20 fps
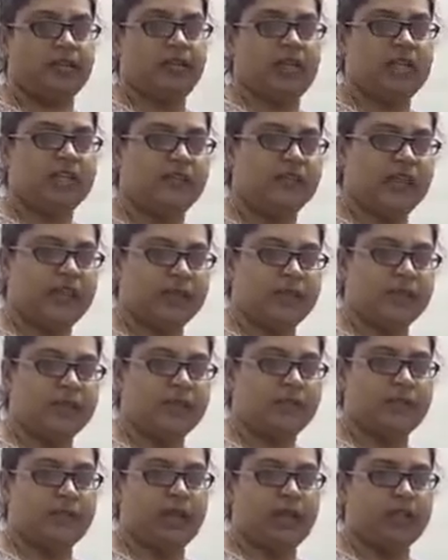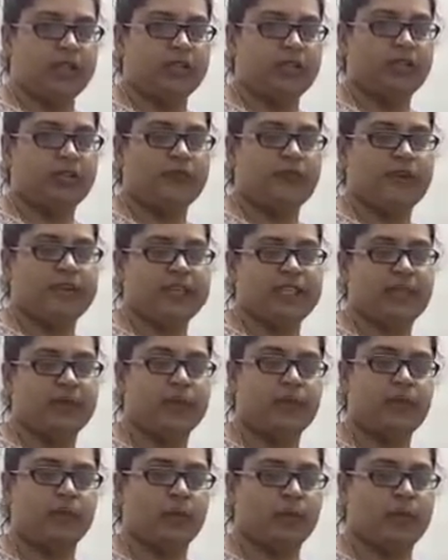It will help the plant,
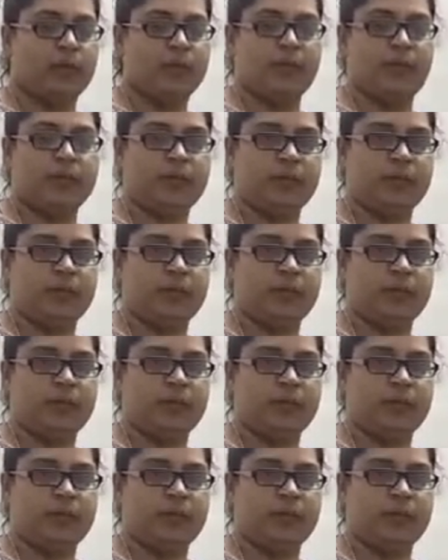flexible movement of